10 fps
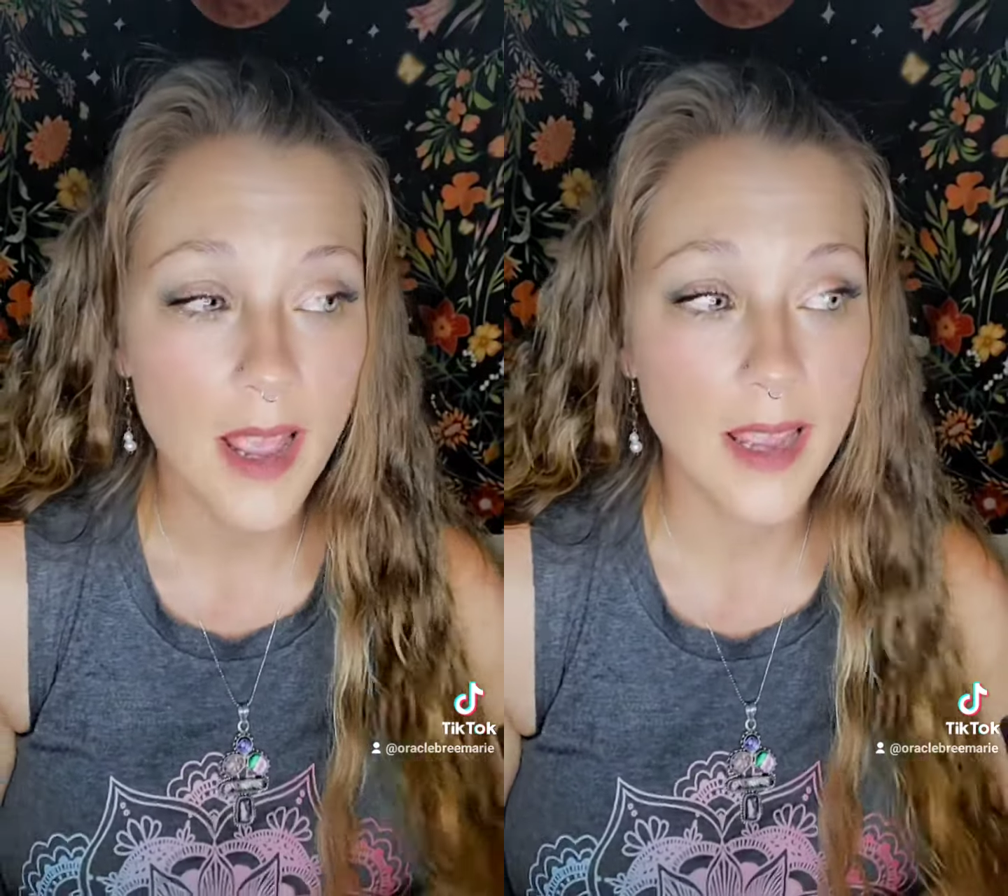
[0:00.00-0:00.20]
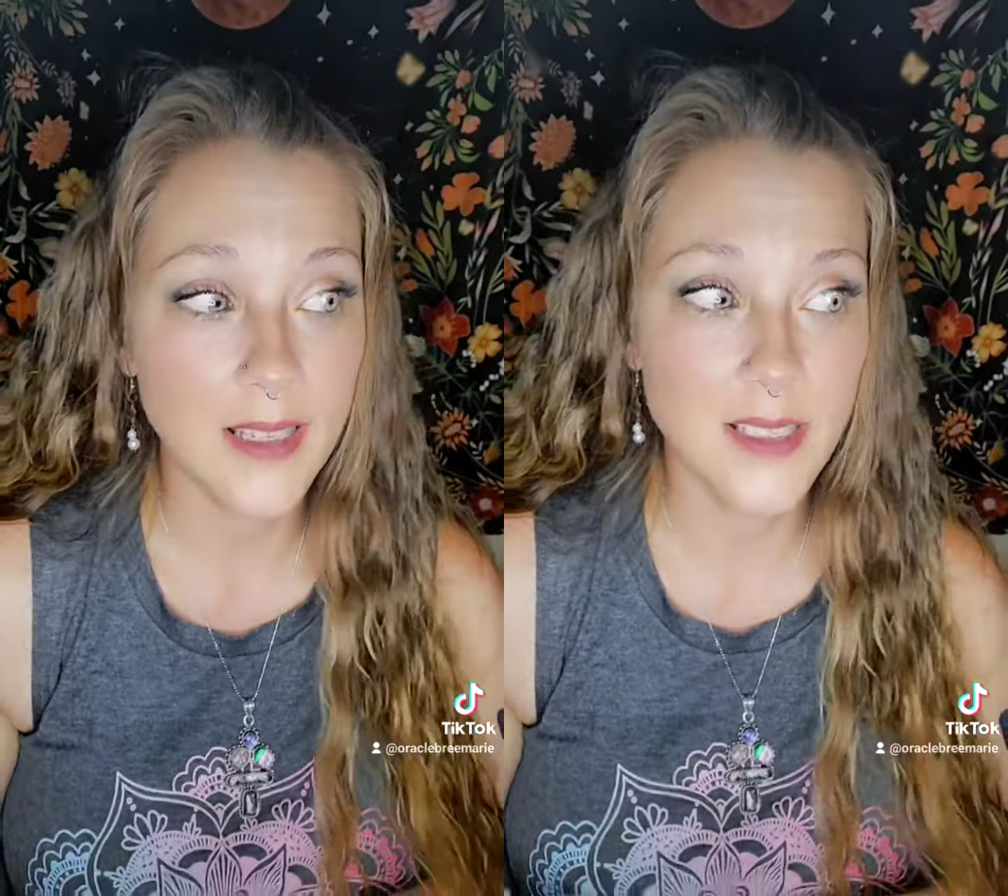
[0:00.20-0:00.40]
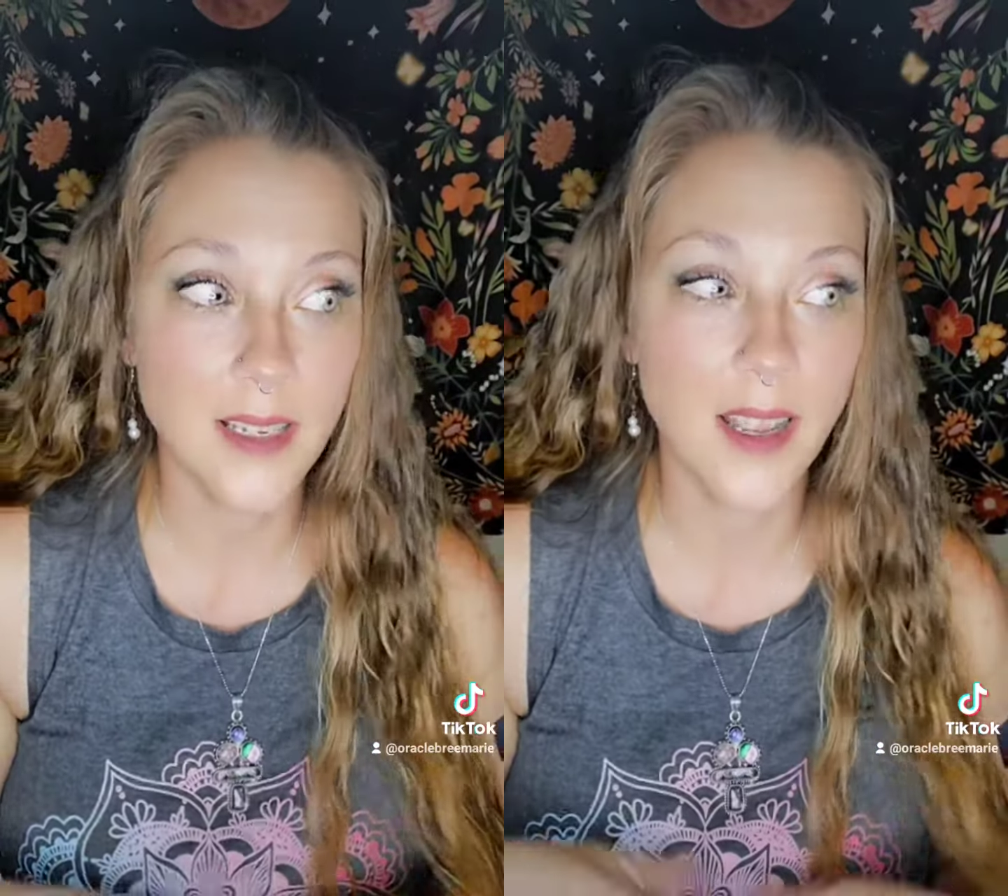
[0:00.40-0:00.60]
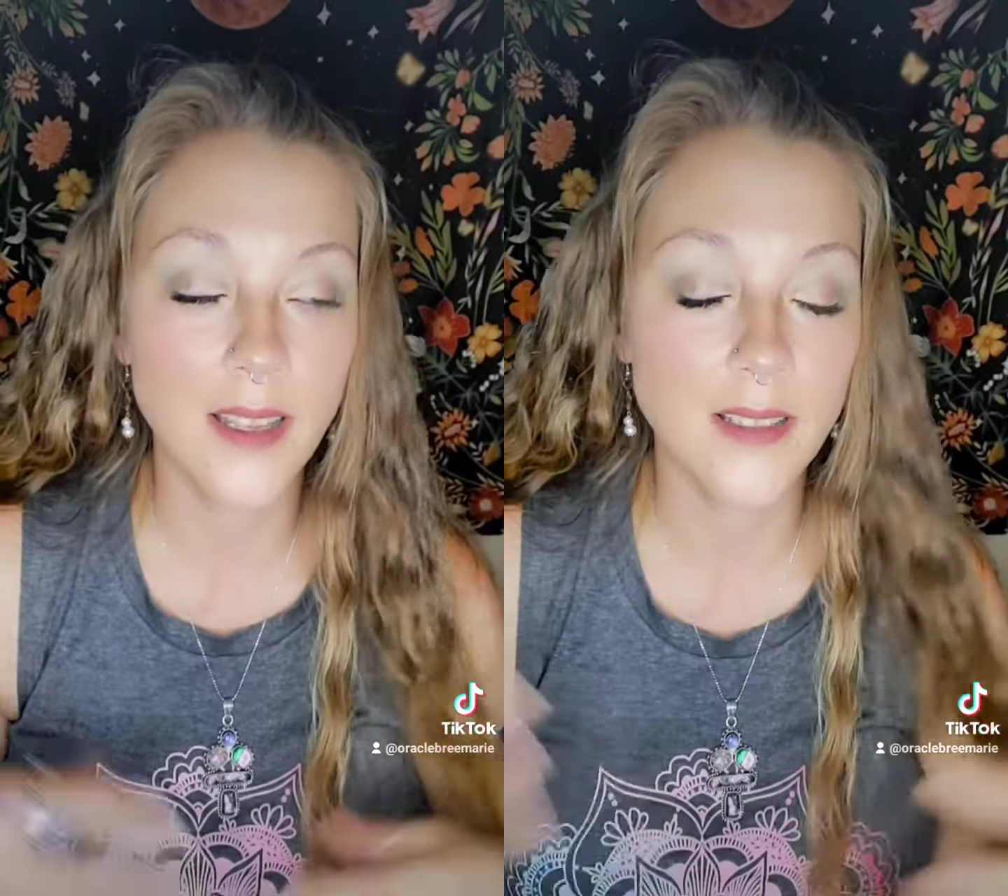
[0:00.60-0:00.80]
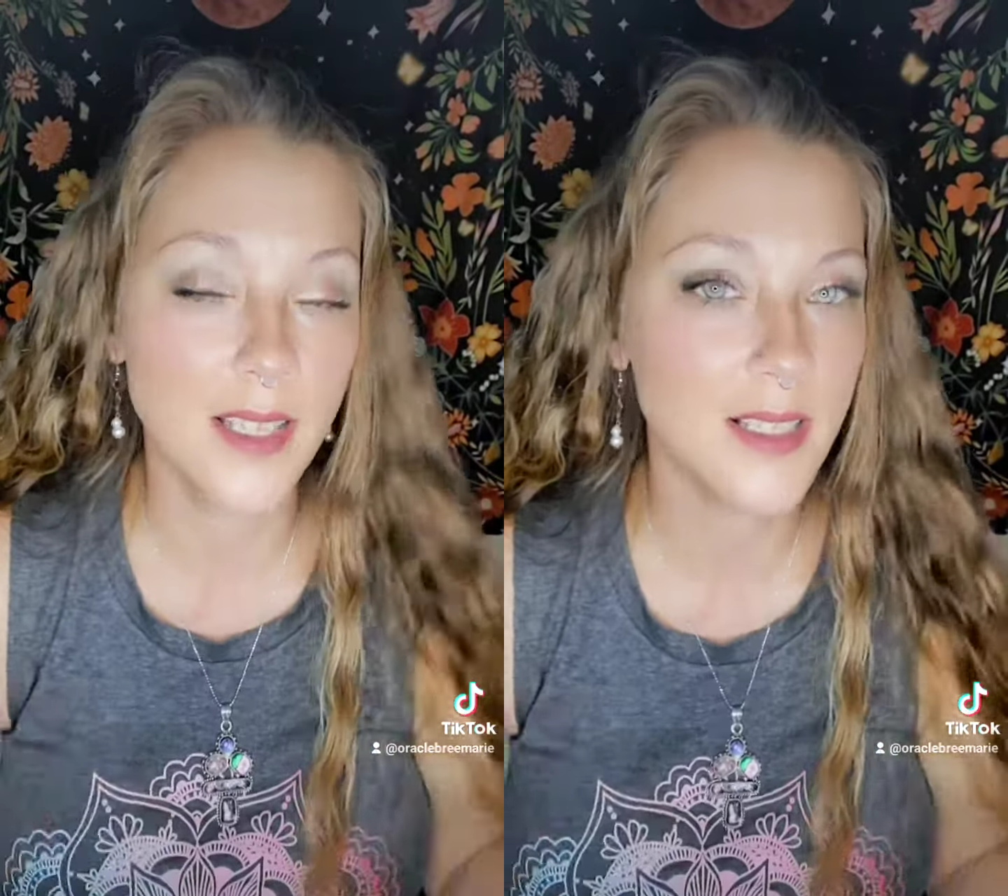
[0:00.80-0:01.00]
And
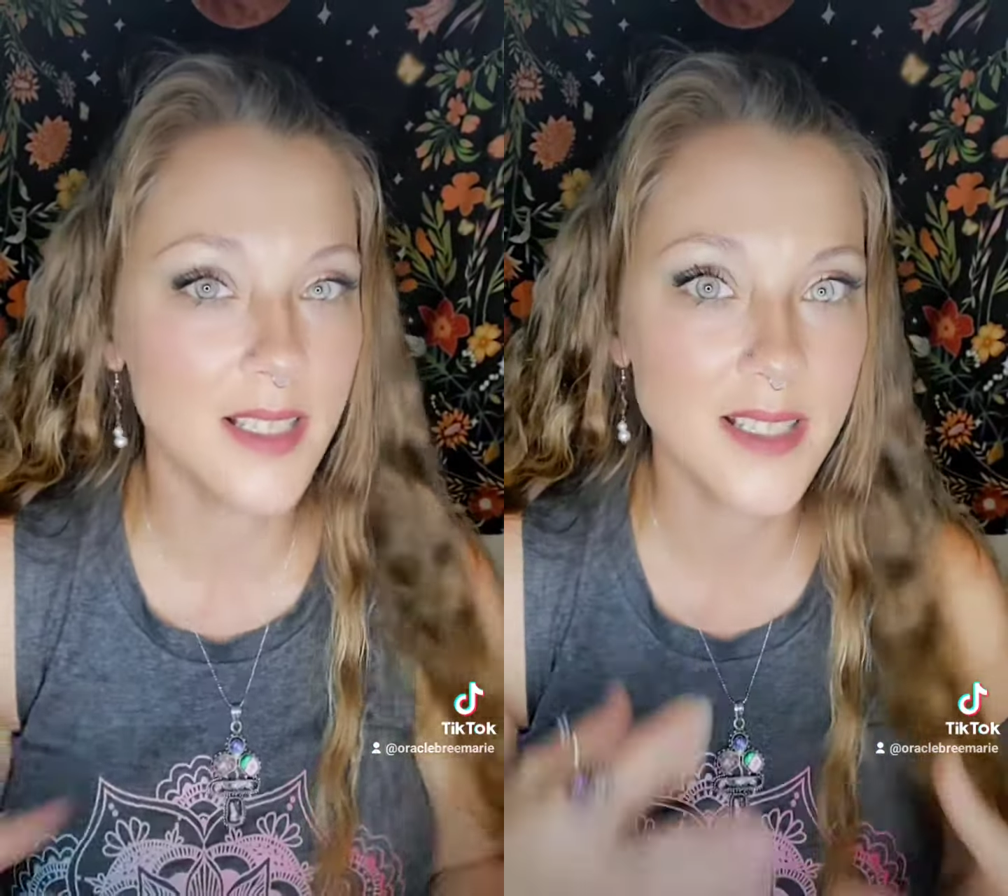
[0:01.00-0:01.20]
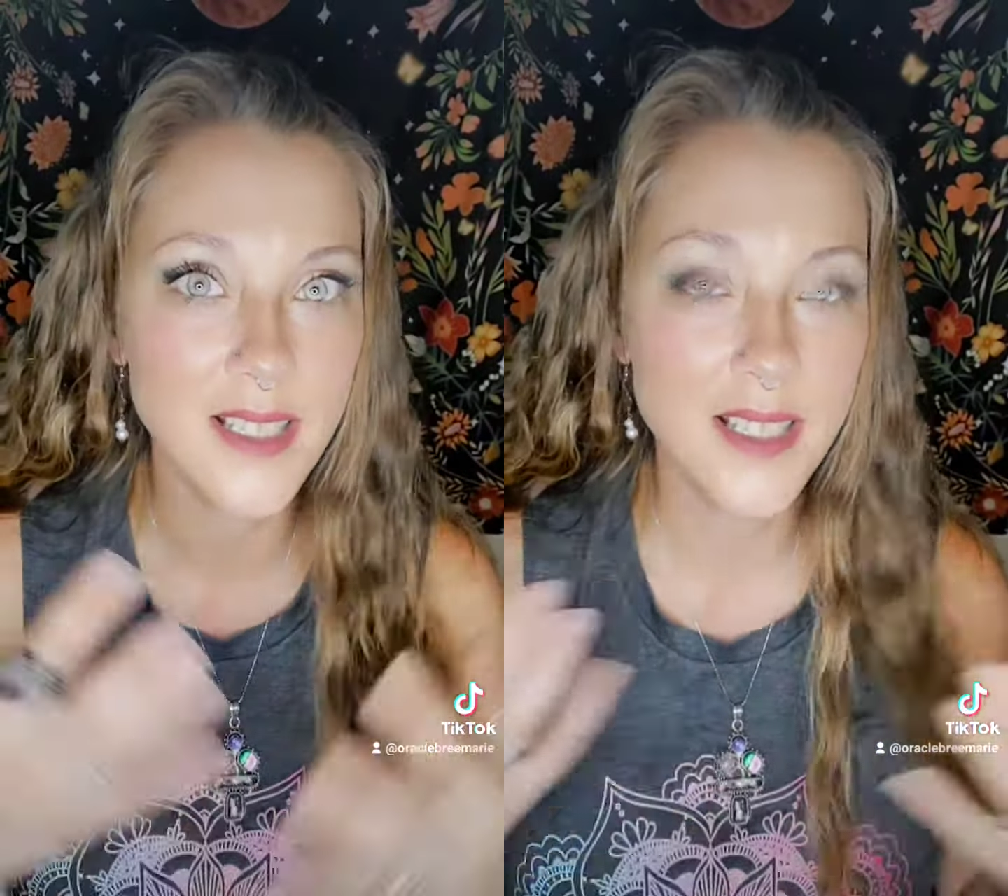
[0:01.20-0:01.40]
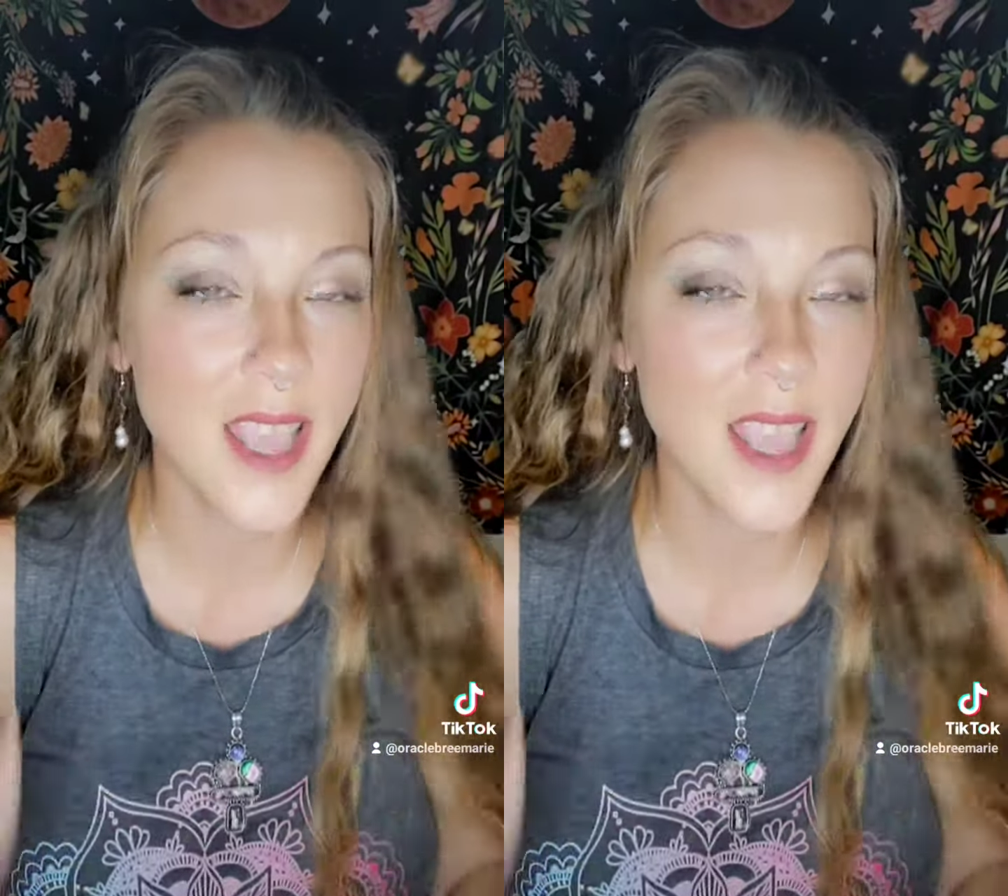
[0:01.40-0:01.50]
this is this